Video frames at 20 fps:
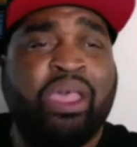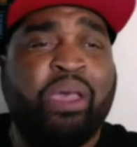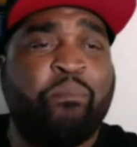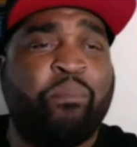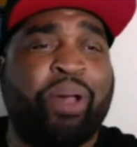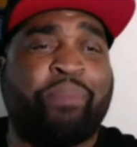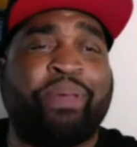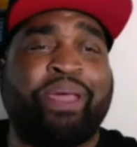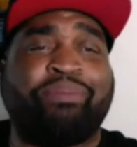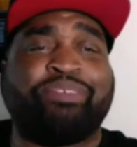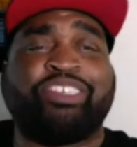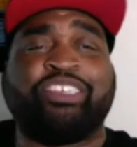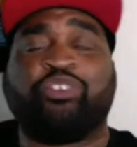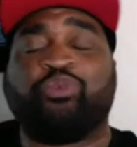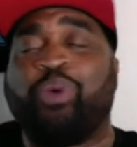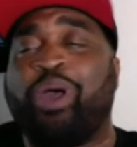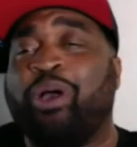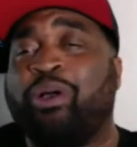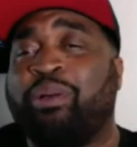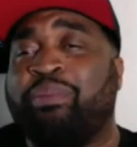My baby says,
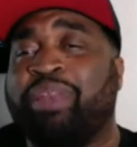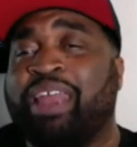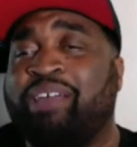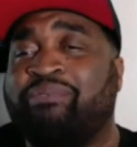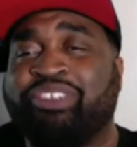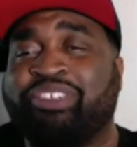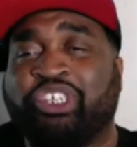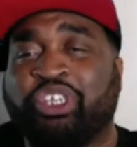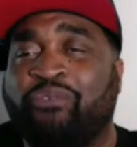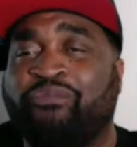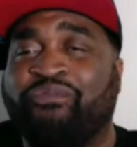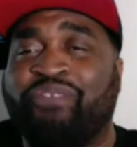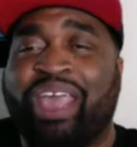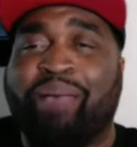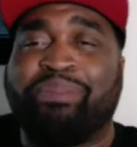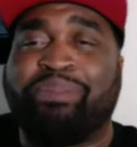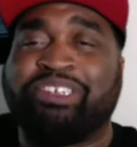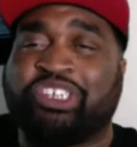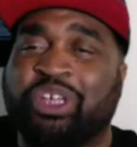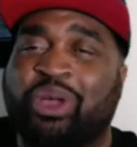welcome, Leverage Show
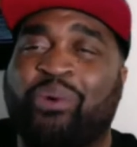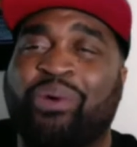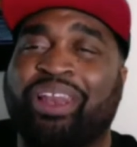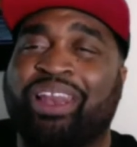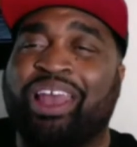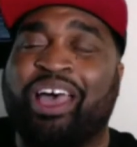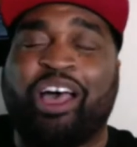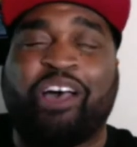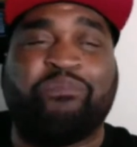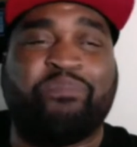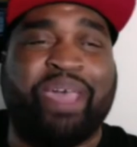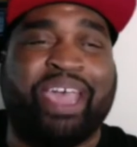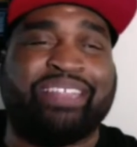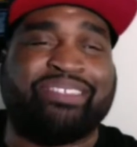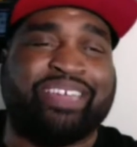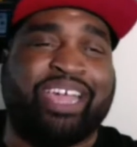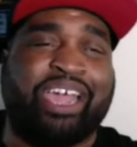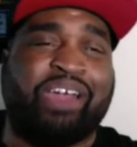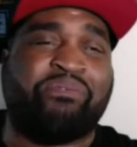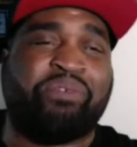family. Showing love, man,
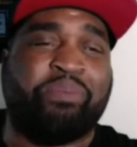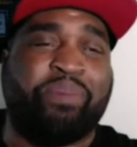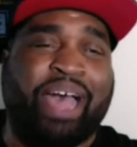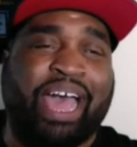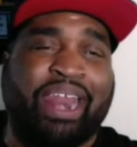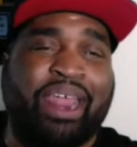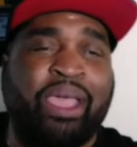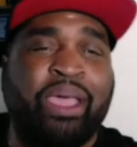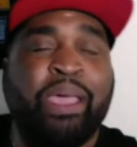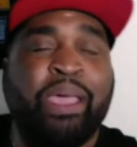to everybody.